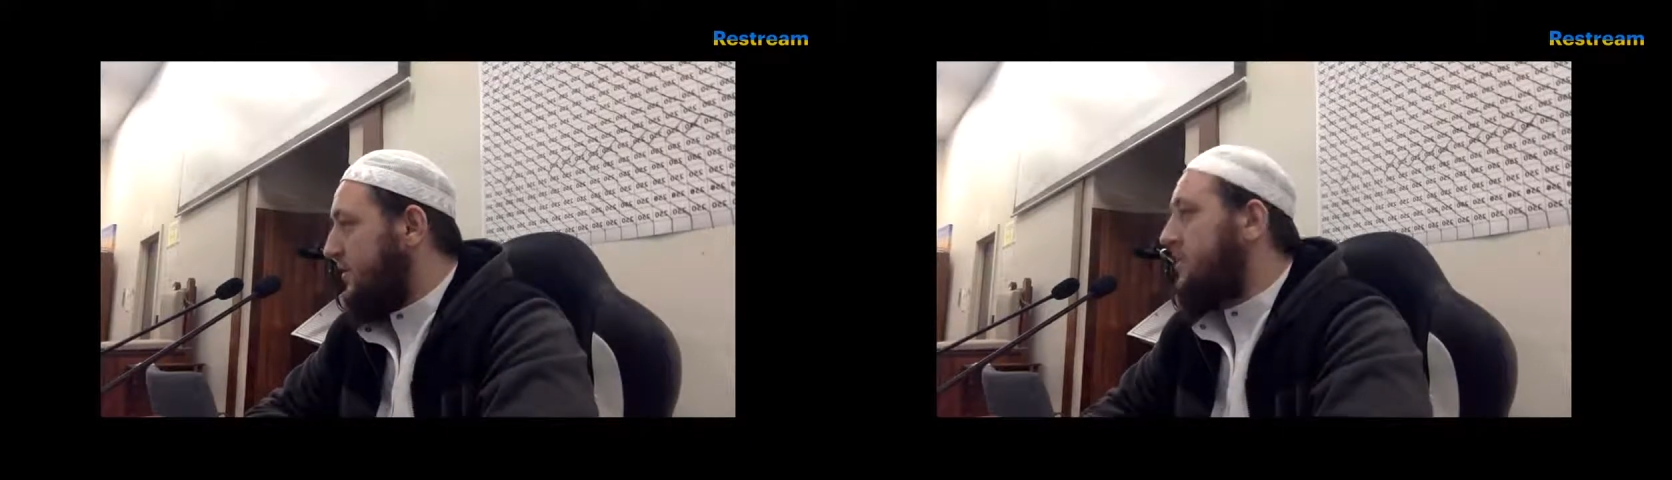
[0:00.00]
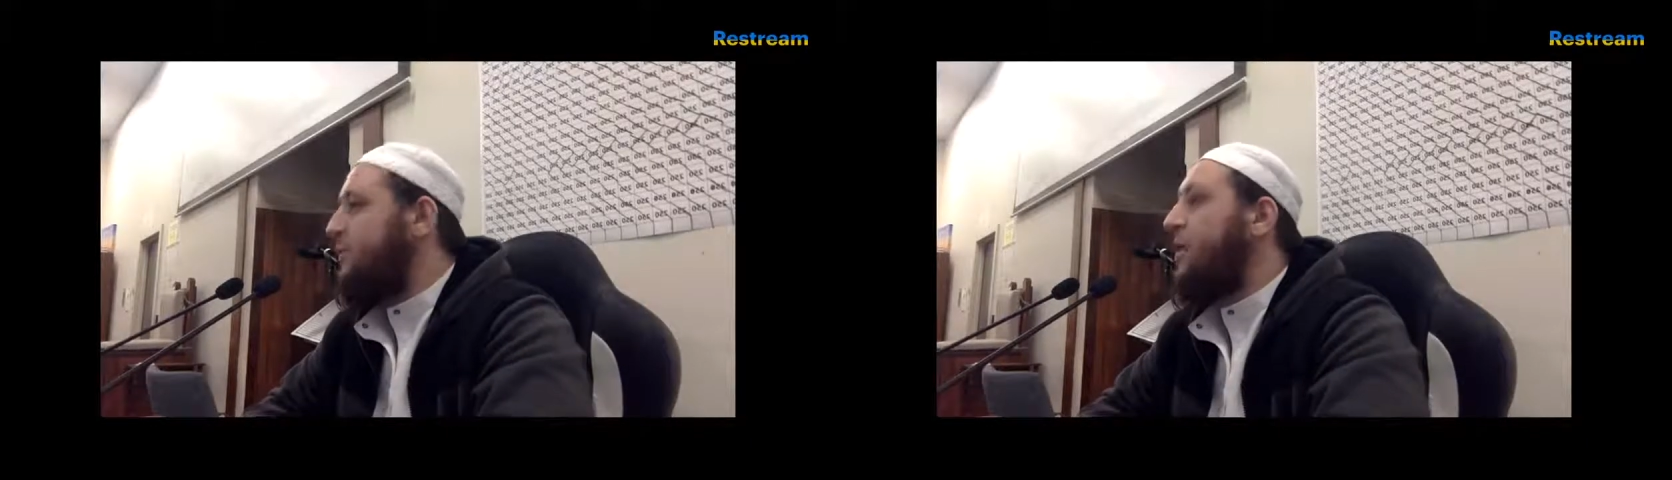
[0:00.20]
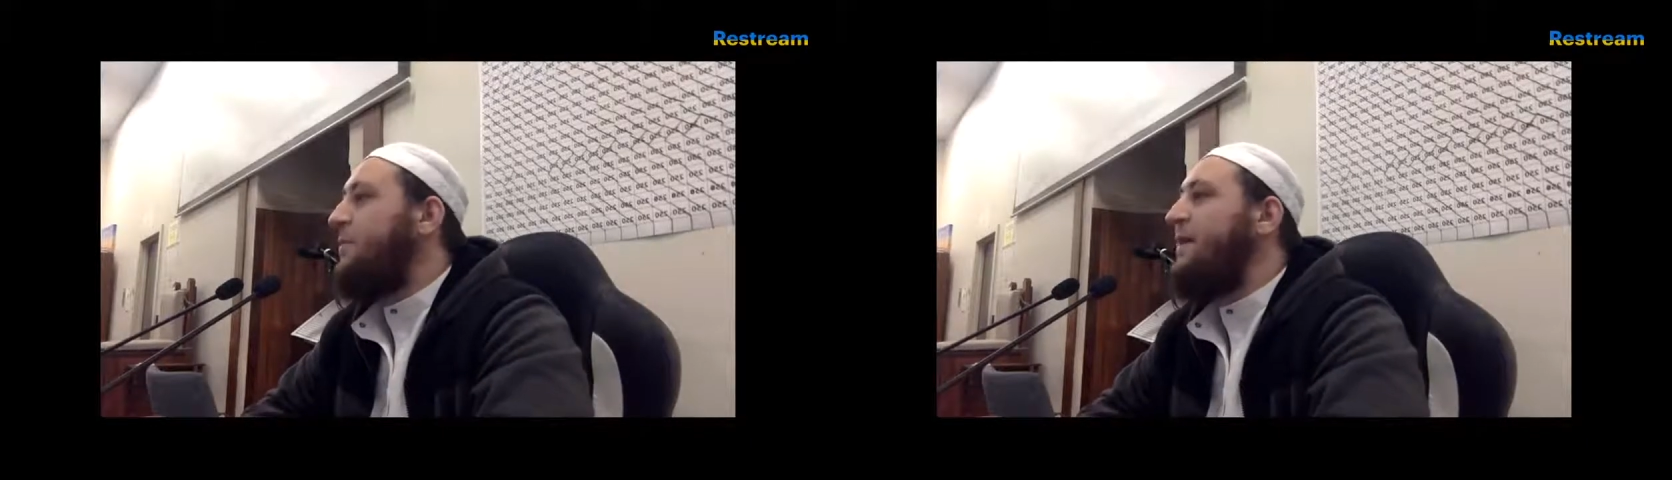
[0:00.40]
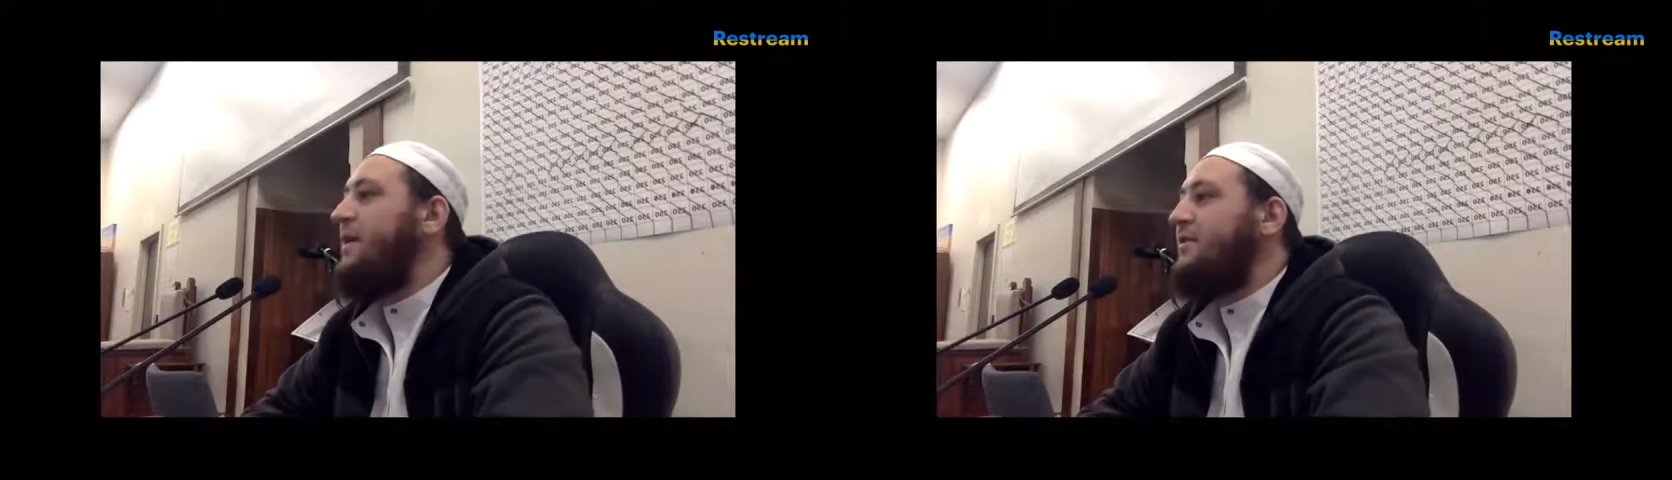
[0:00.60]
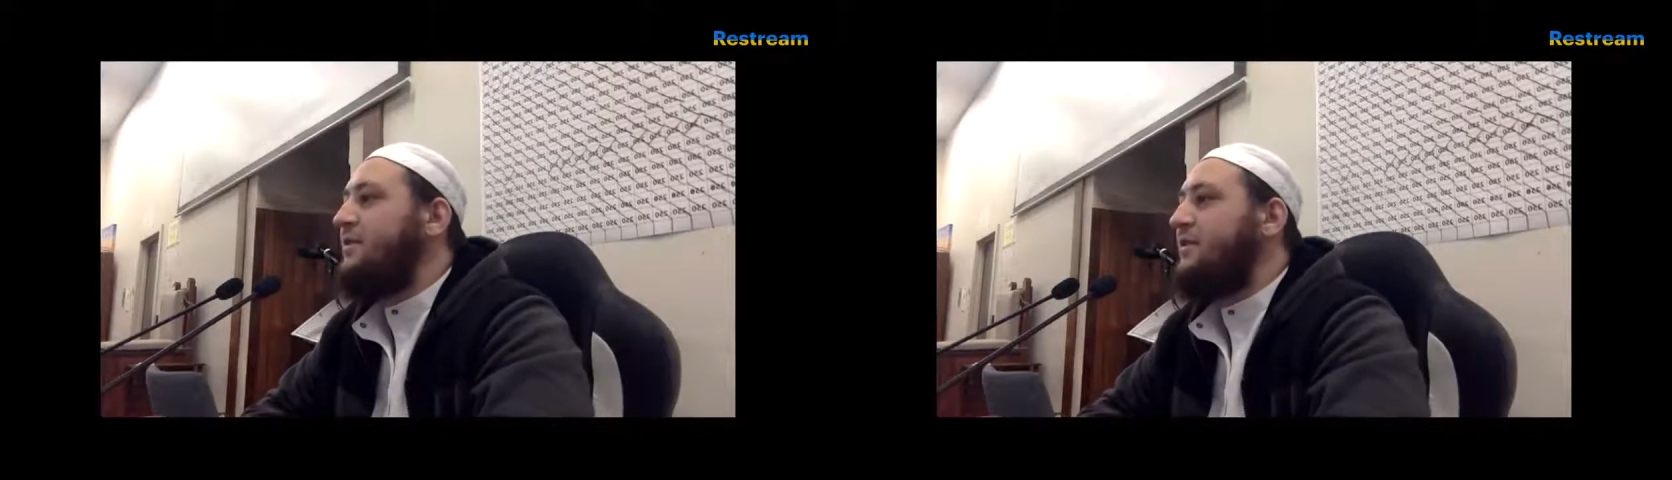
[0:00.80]
This is what it
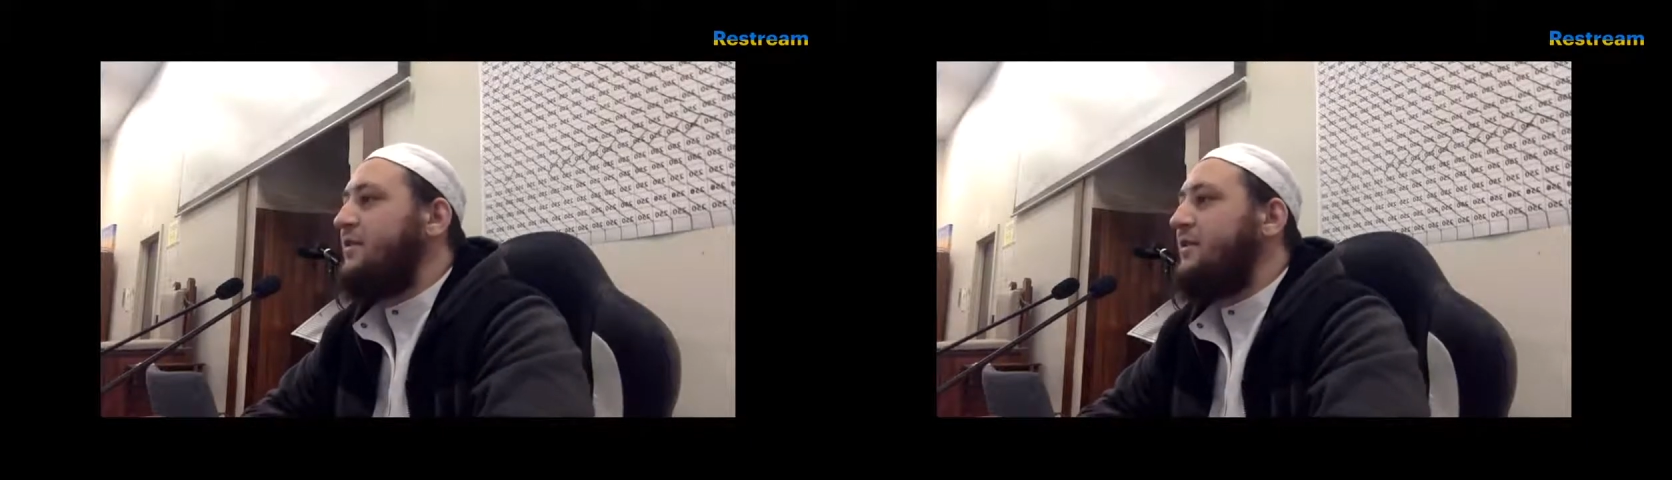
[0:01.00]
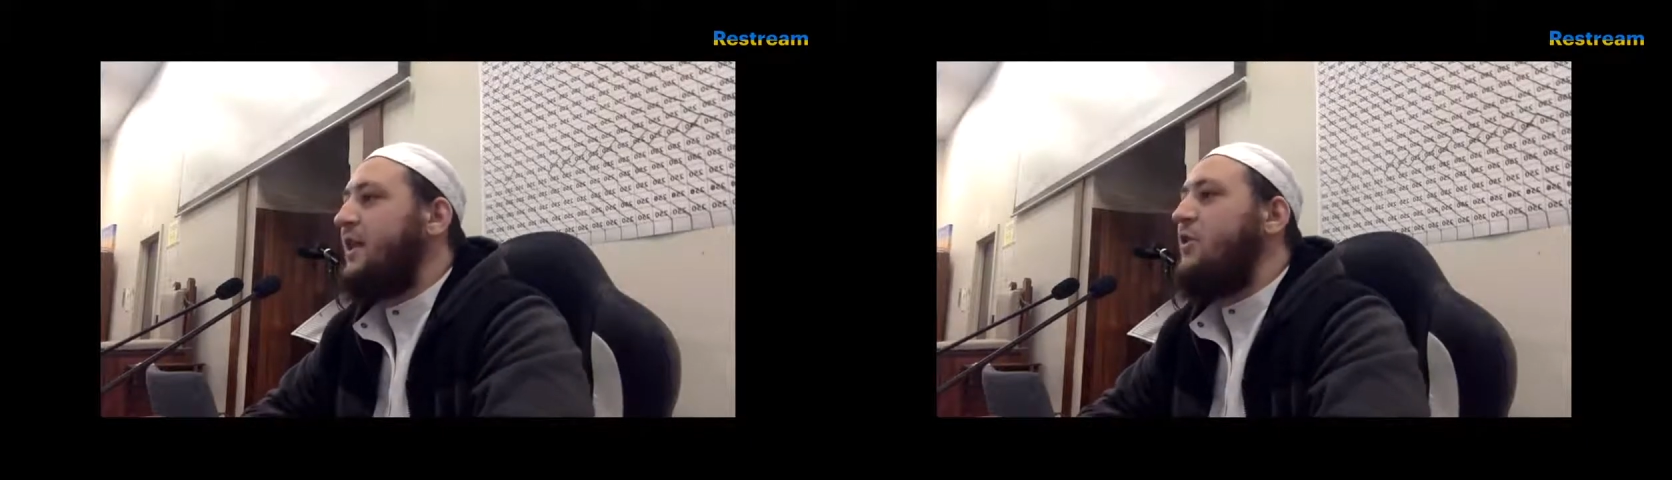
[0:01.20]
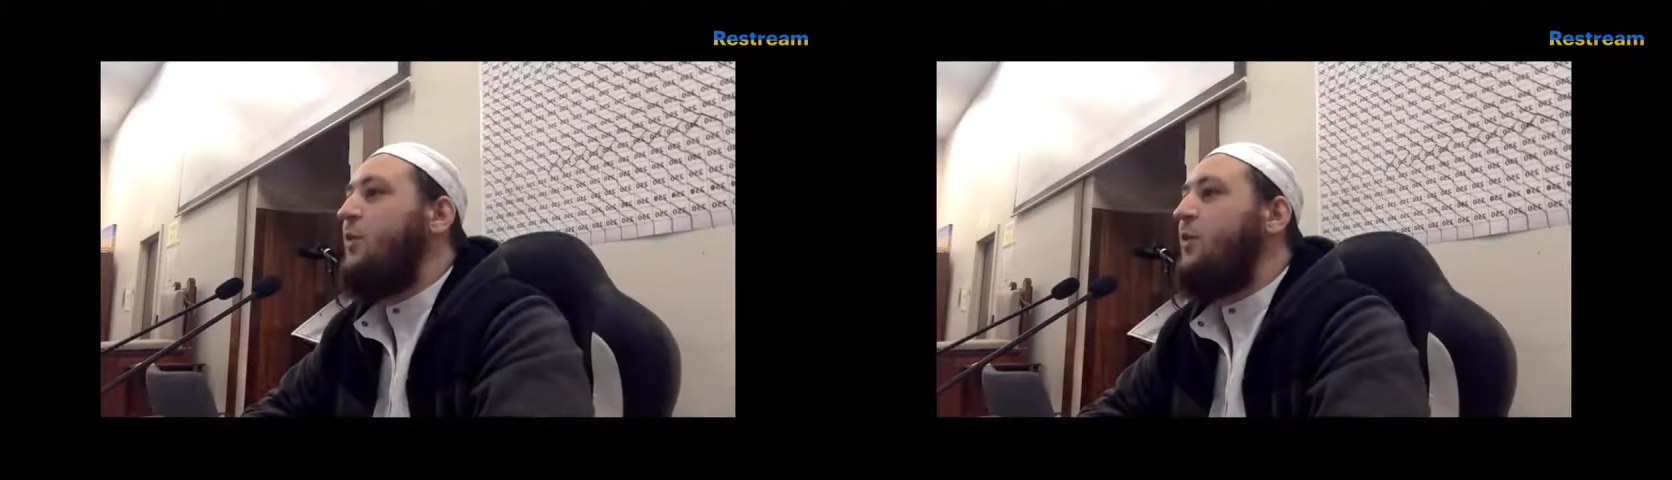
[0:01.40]
means that